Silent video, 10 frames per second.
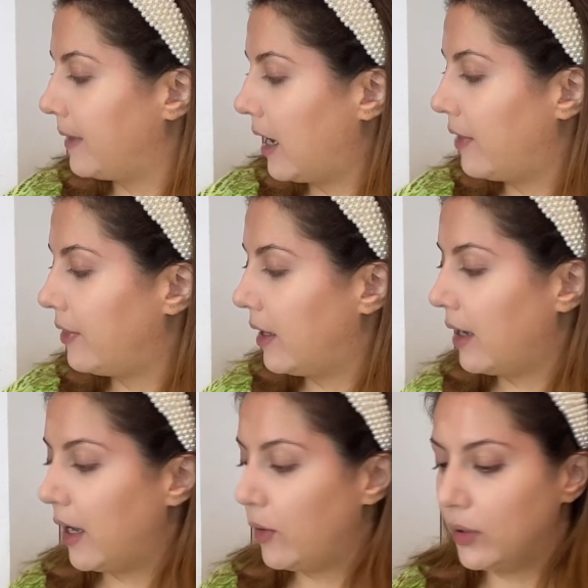And then
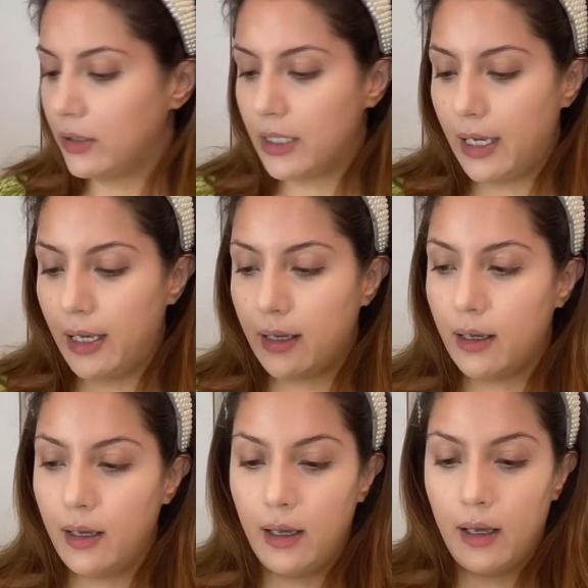I will take
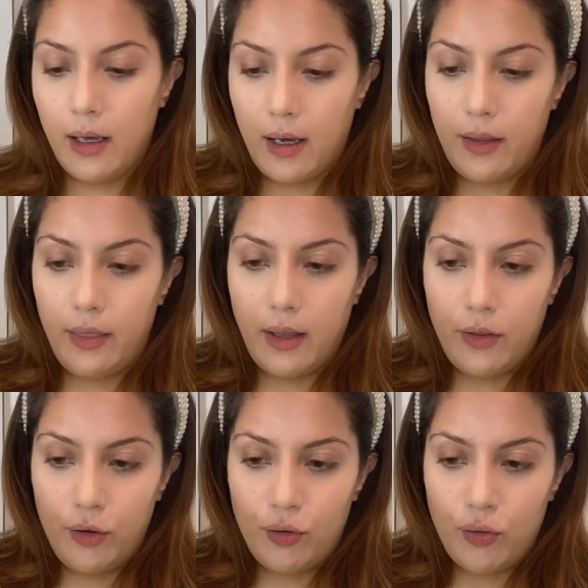
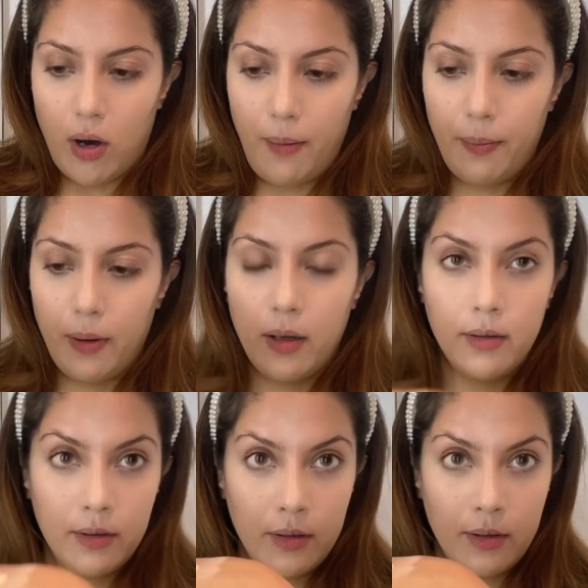another drop.
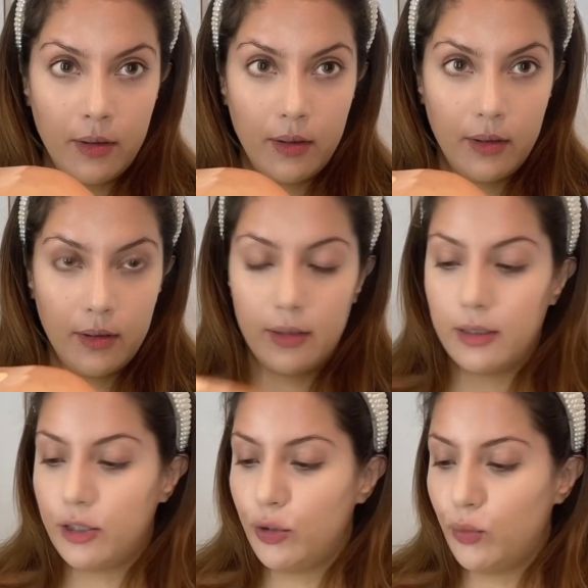This
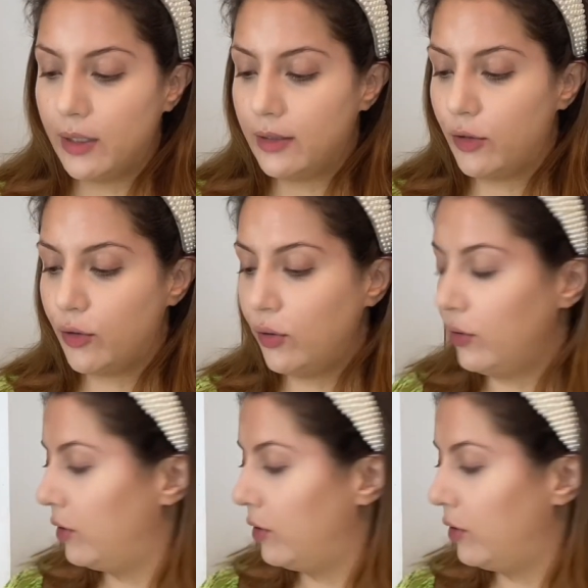is 210.